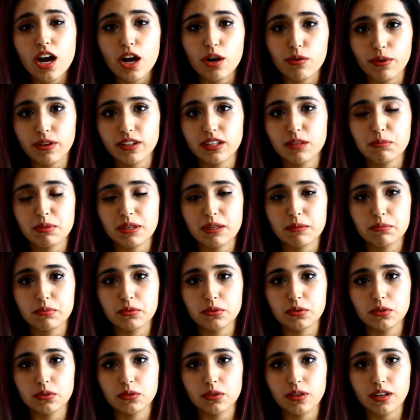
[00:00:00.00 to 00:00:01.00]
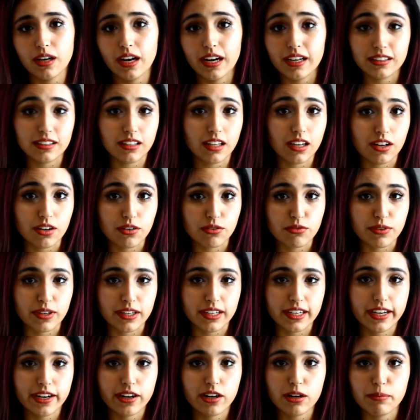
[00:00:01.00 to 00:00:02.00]
around the people I love
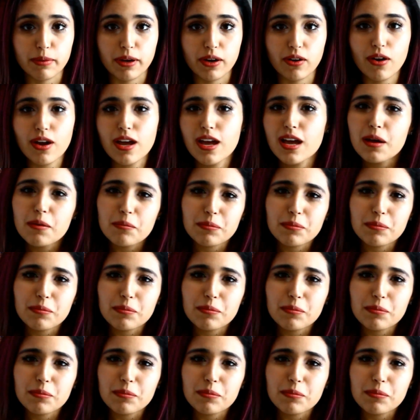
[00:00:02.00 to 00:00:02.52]
and care about.